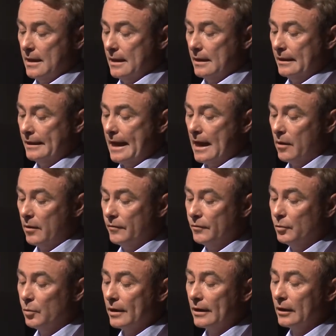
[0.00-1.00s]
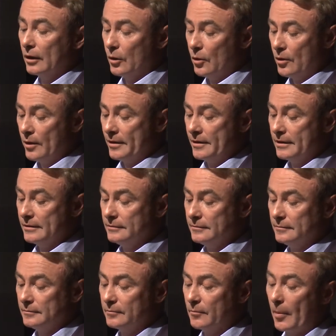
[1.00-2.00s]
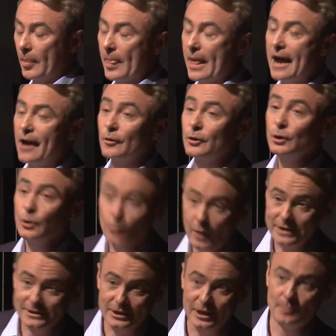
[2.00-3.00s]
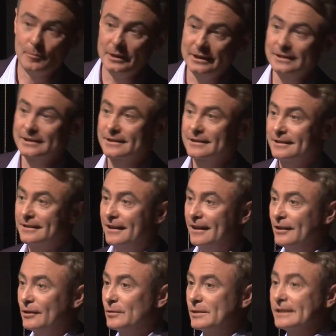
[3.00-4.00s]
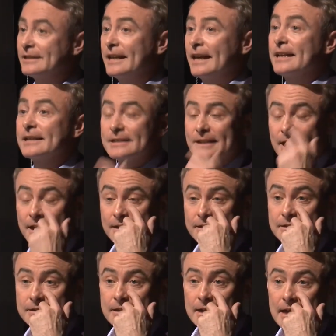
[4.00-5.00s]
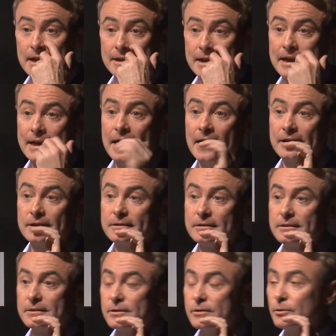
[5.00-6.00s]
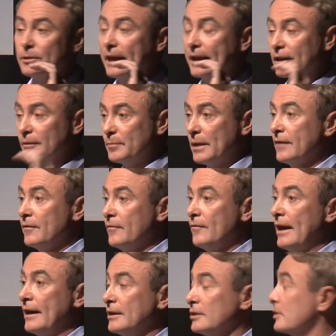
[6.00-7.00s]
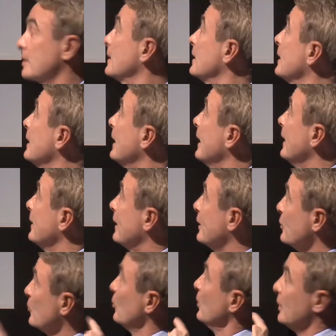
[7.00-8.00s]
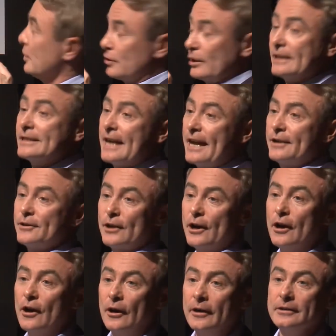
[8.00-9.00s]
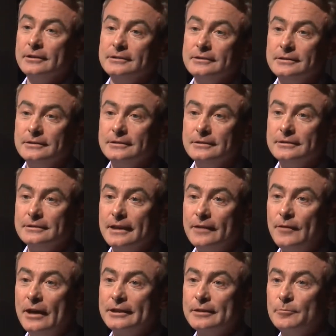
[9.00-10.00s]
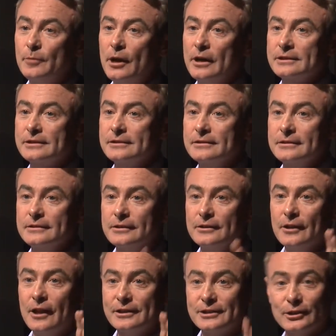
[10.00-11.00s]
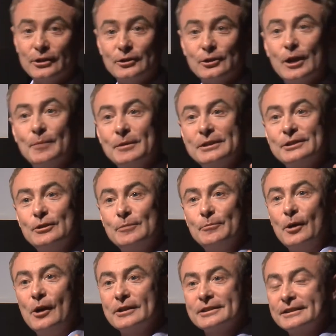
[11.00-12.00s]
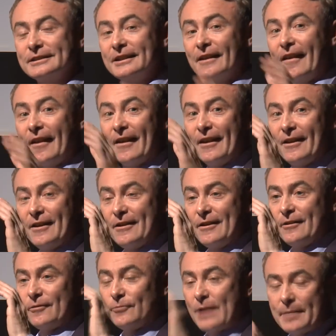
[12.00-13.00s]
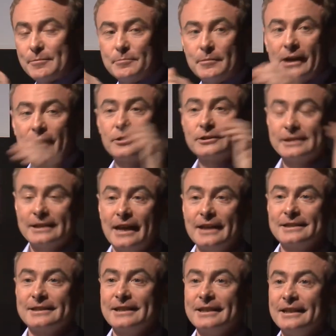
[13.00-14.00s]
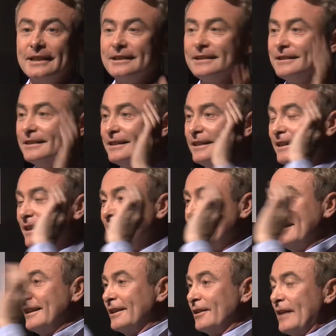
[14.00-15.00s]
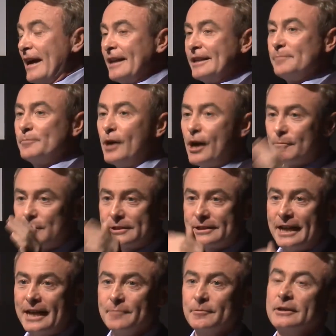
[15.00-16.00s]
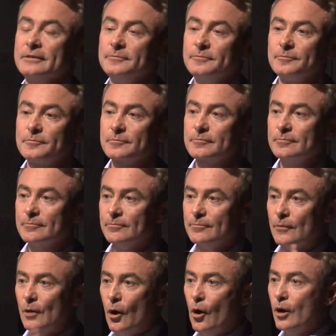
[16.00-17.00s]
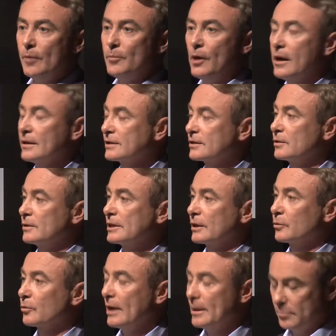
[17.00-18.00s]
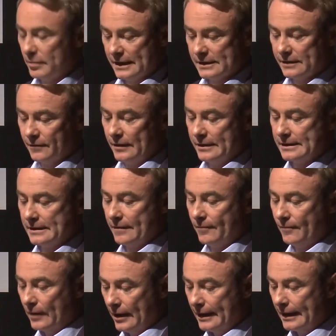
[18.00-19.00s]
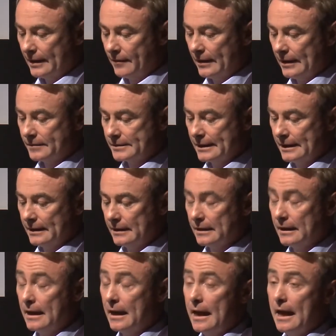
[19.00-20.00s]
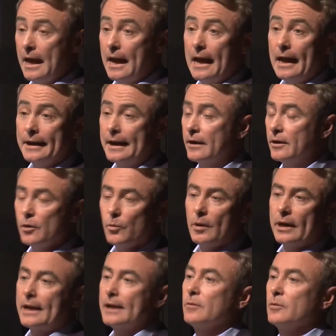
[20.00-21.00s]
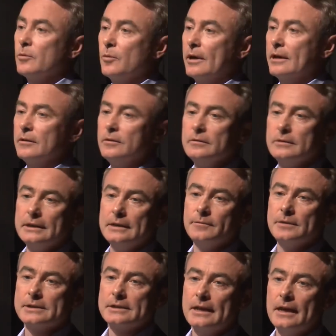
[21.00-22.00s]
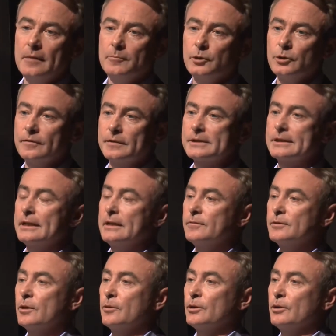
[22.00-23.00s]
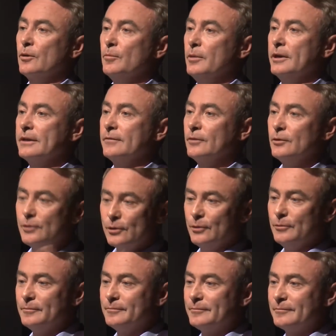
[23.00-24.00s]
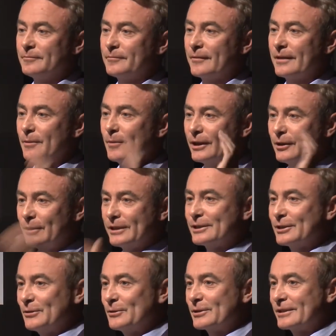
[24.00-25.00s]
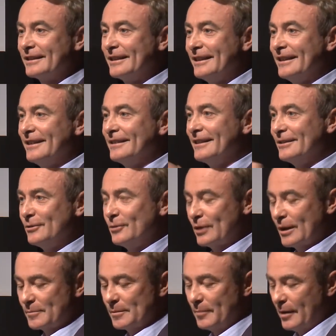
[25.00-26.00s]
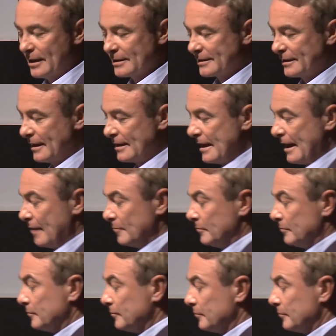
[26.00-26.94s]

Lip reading: Now, if you want to learn how US companies are using data science and AI to gain competitive advantage, then you really should attend our event in Boston. Lots of good companies Boston, RapidMiner, CIC, Andy Palmer, Tamer, all in Boston. So it's a great place to visit, a very innovative city. And I don't know why anyone would want to leave this beautiful city of Tokyo, but if you do, you want a good excuse, then do come to Boston on